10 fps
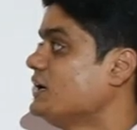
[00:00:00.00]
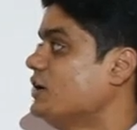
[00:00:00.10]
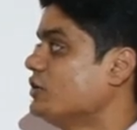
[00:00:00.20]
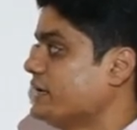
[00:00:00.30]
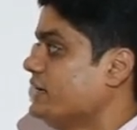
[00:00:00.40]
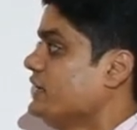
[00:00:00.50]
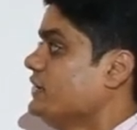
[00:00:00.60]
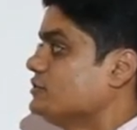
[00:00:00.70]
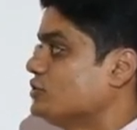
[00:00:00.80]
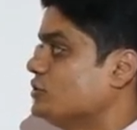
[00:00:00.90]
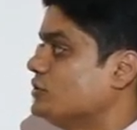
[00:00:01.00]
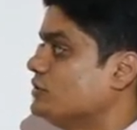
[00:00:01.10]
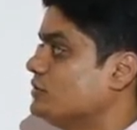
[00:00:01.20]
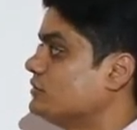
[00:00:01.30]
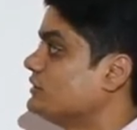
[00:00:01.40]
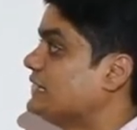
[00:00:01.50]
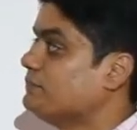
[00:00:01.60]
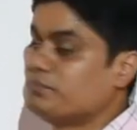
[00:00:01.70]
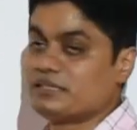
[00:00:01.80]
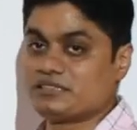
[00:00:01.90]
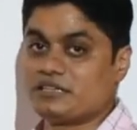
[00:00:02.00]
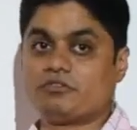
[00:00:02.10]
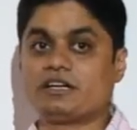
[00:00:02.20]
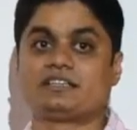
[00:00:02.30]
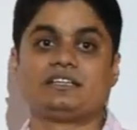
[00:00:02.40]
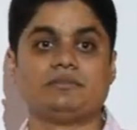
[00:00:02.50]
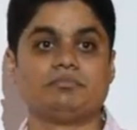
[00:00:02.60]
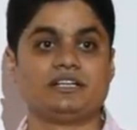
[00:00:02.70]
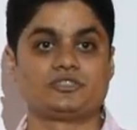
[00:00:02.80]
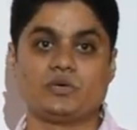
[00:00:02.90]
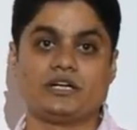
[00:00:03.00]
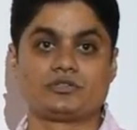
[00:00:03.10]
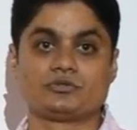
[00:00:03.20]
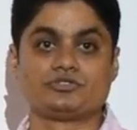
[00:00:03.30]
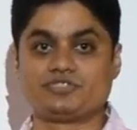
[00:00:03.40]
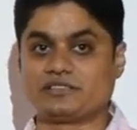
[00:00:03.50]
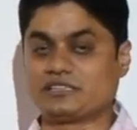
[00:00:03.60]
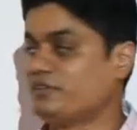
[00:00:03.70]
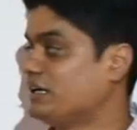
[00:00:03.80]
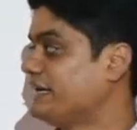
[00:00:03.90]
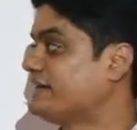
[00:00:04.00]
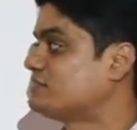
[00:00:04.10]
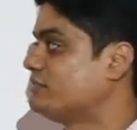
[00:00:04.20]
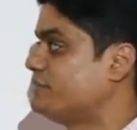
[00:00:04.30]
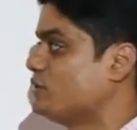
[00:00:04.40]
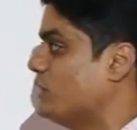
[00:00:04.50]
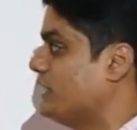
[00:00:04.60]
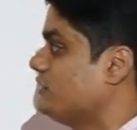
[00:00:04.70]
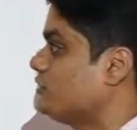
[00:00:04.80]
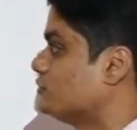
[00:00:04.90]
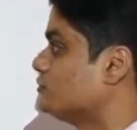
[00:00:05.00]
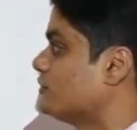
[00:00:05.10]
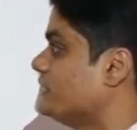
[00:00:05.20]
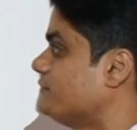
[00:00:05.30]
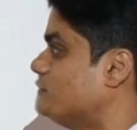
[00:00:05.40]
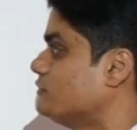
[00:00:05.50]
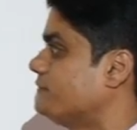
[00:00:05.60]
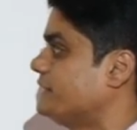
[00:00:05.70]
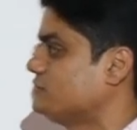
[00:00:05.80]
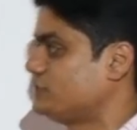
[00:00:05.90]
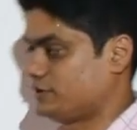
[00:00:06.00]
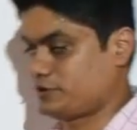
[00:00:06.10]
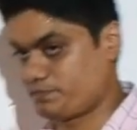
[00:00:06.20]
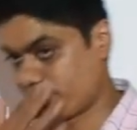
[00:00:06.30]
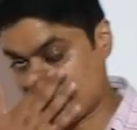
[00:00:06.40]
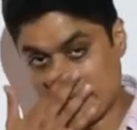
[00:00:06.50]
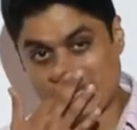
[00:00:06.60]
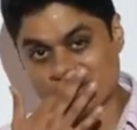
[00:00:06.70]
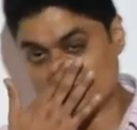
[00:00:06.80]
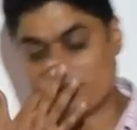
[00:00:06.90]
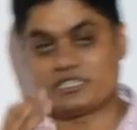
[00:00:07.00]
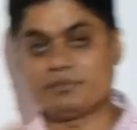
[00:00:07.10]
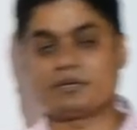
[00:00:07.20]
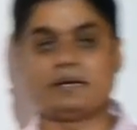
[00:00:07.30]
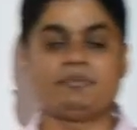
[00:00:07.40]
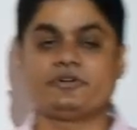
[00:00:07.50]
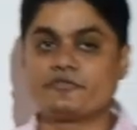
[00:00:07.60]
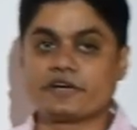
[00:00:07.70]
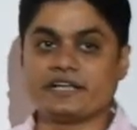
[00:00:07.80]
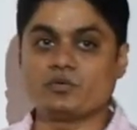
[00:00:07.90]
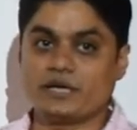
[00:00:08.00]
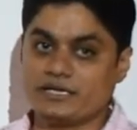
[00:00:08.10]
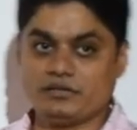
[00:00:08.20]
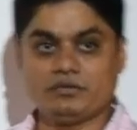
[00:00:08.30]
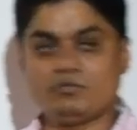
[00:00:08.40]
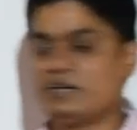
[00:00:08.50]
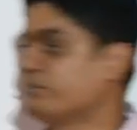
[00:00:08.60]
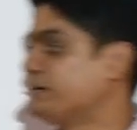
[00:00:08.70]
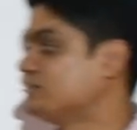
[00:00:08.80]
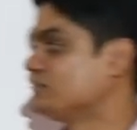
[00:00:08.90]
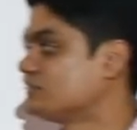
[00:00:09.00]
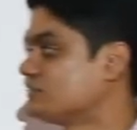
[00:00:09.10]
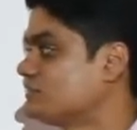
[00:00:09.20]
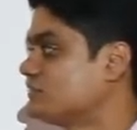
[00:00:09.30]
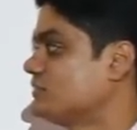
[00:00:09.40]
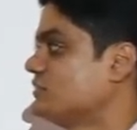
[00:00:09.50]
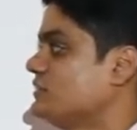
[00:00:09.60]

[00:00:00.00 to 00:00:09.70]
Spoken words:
Okay, so numbers are, what are the numbers? 1, 2, 6. Alva, x will be 1, 2, 3, 4, 5, 6. So what is the probability of getting 1? 1 by 6.